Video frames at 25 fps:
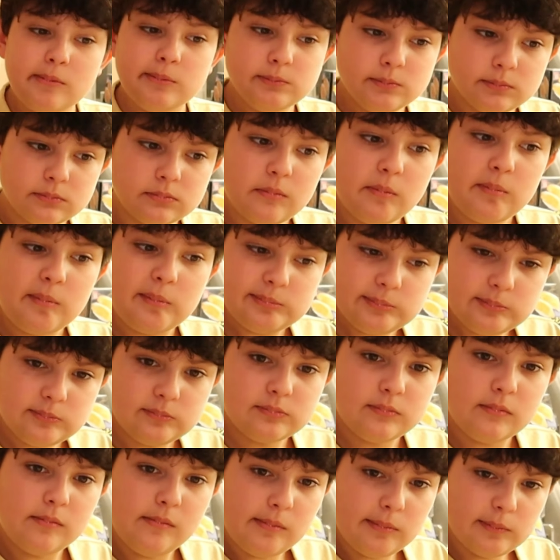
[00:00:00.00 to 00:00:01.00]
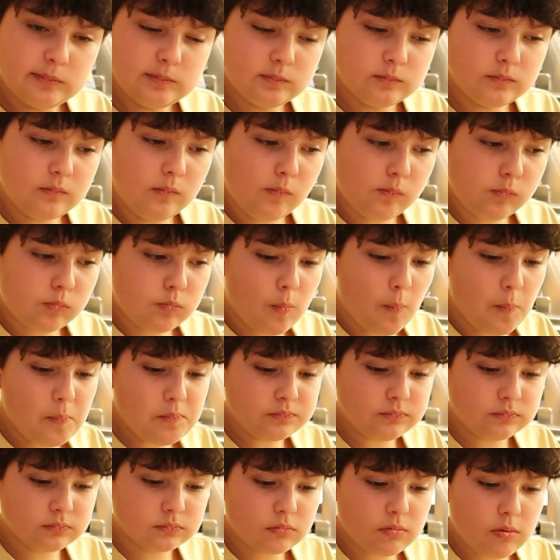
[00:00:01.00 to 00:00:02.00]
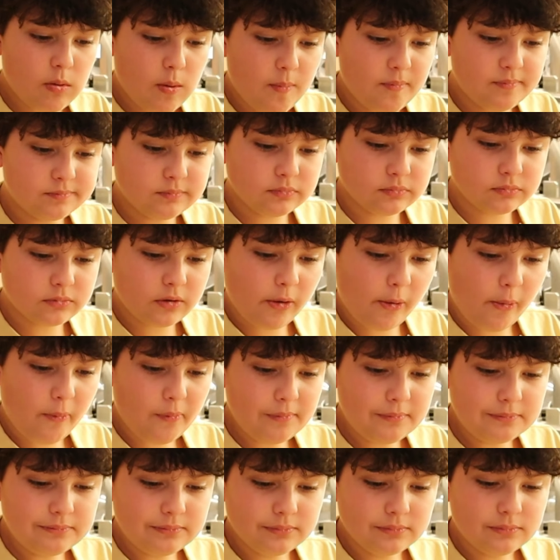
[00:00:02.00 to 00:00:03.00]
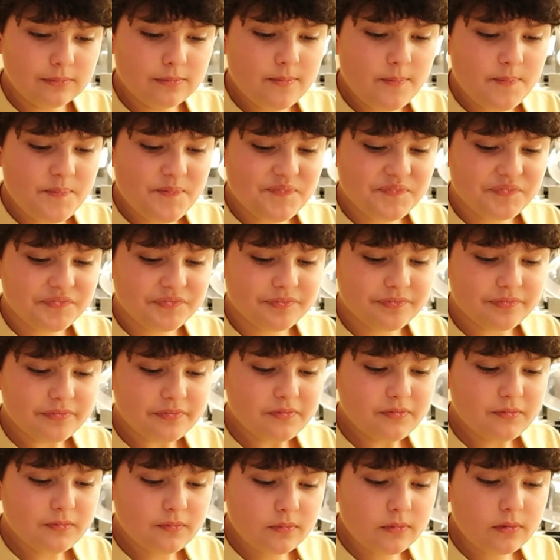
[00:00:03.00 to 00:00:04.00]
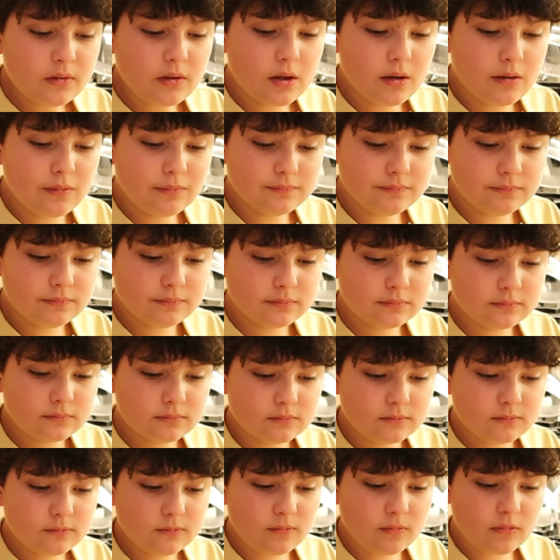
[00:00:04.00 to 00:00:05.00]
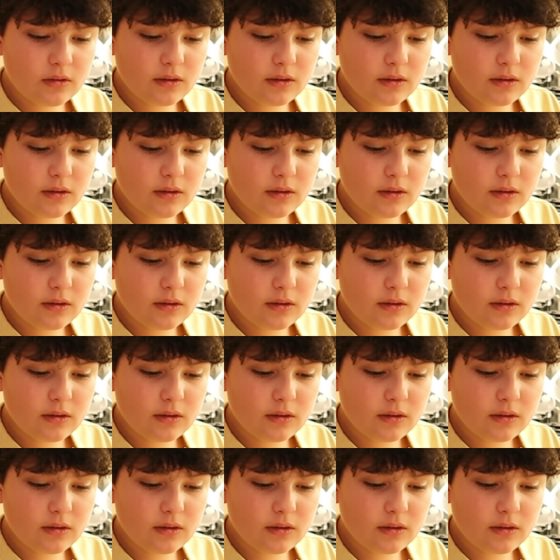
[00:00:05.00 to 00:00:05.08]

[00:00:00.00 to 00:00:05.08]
[no speech]